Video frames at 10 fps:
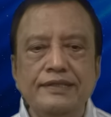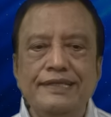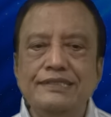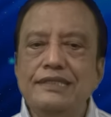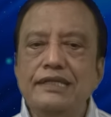
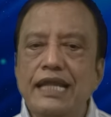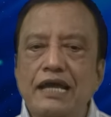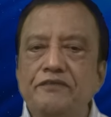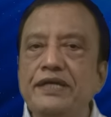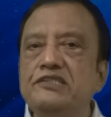Doesn't
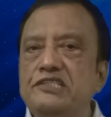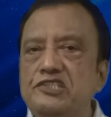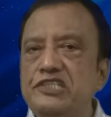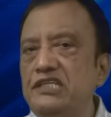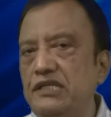life
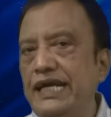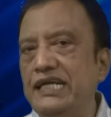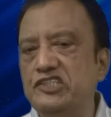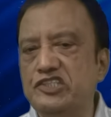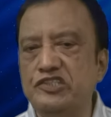exist in
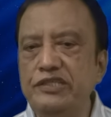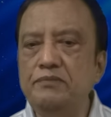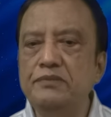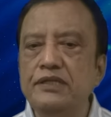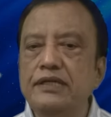
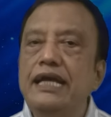extreme